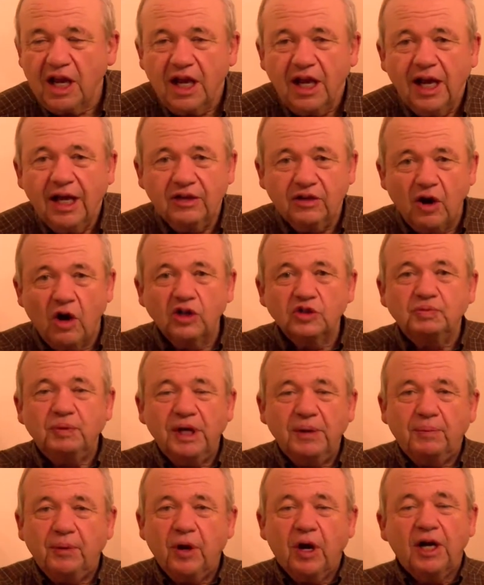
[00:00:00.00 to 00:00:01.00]
And those
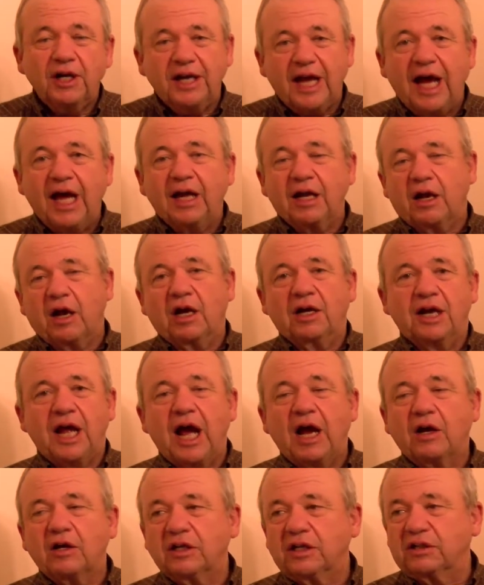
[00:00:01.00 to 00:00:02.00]
people are
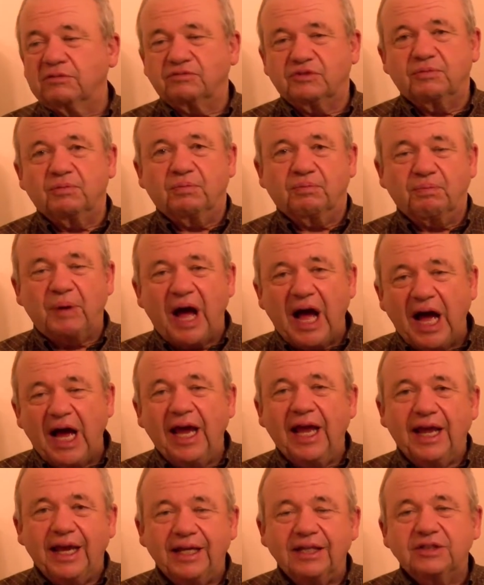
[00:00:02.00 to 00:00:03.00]
not going to buy
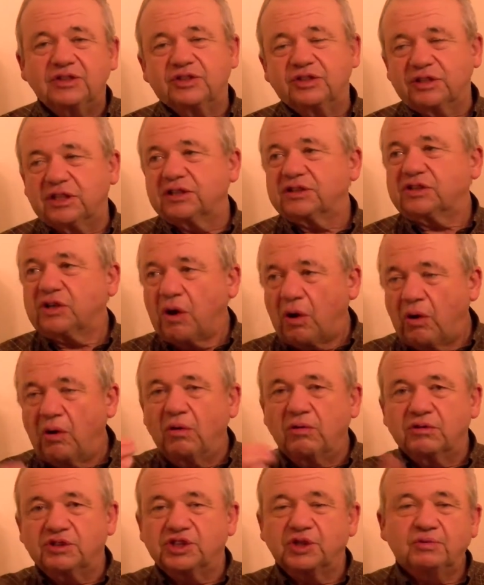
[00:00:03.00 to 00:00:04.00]
into this
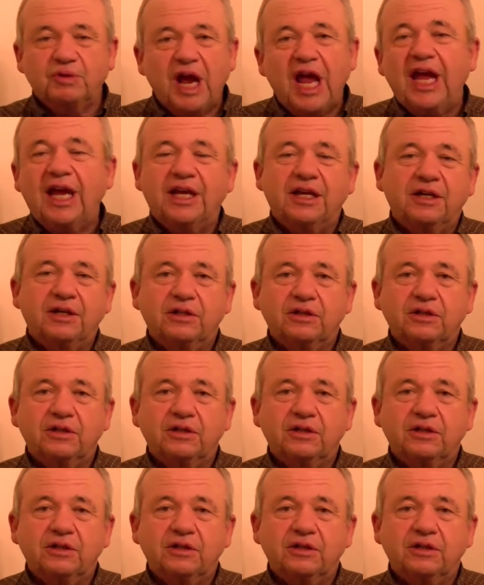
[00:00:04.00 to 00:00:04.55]
whole charade.